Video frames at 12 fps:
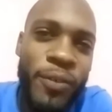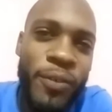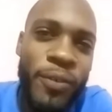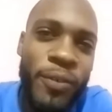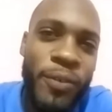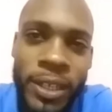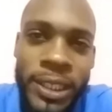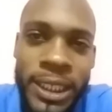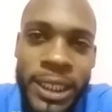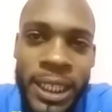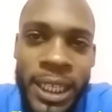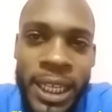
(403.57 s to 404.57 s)

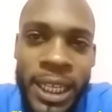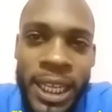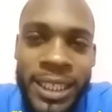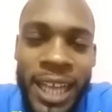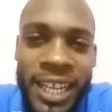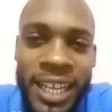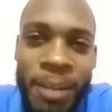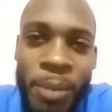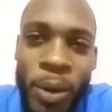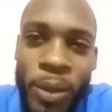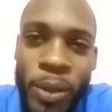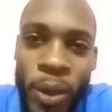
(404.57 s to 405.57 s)
forefront, talking
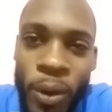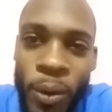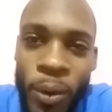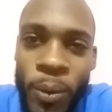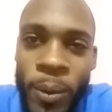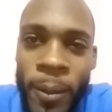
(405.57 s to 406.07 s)
about how,